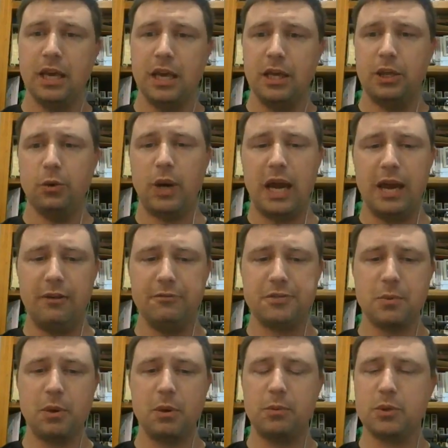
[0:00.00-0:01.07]
You'll have
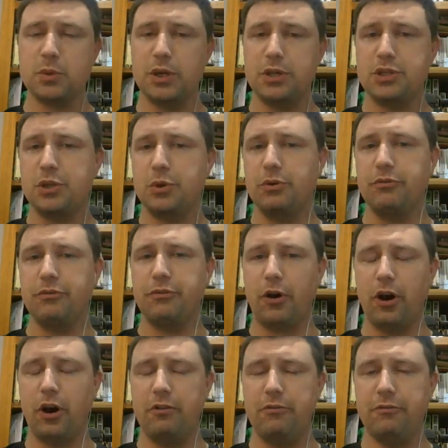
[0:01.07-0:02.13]
somewhere between 2 and
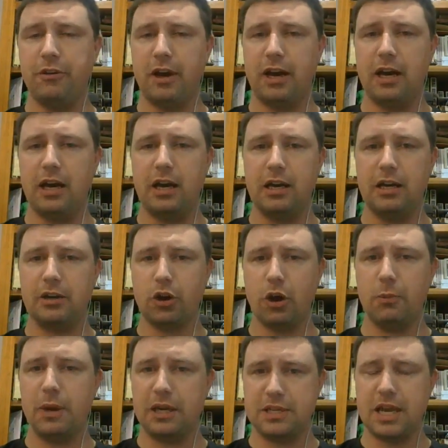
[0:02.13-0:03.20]
5
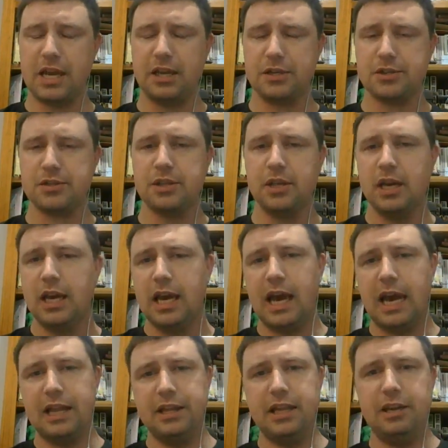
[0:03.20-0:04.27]
combat tanks.
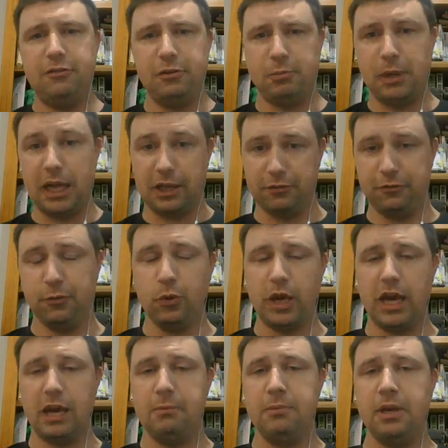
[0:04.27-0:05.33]
And then if you're playing the full
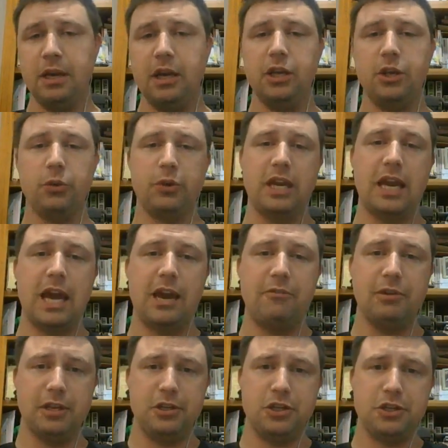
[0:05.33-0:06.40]
game, you'll then have a
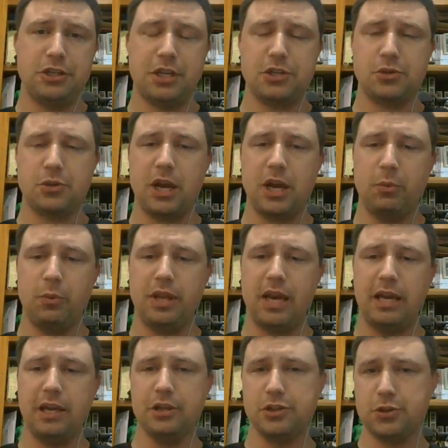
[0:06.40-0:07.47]
logistics train with a
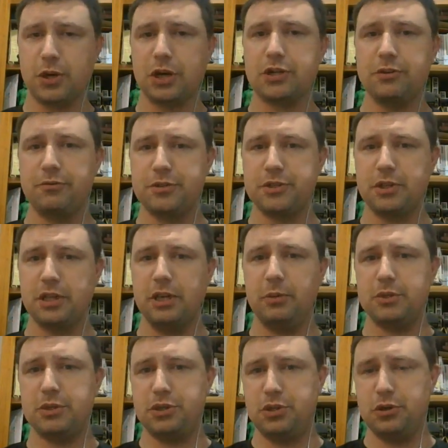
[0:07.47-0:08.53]
construction facility,
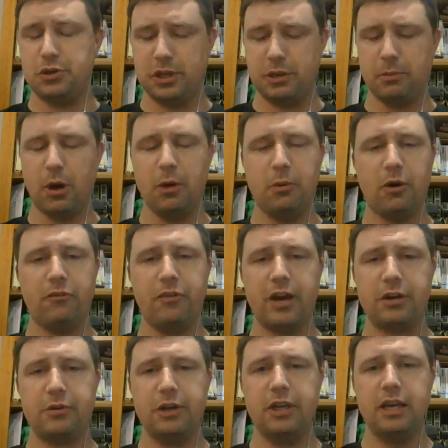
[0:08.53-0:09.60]
which is usually a mobile
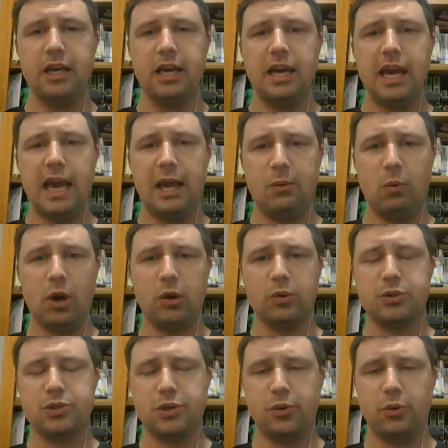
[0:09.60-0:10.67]
factory, and 1 or
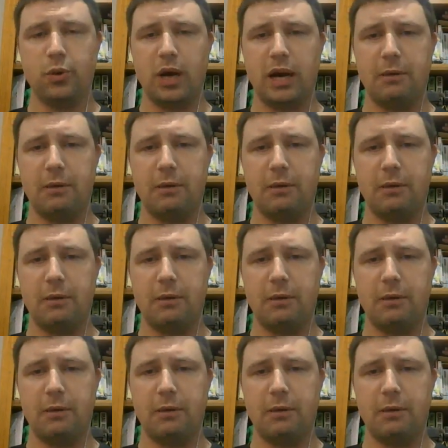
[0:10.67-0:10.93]
2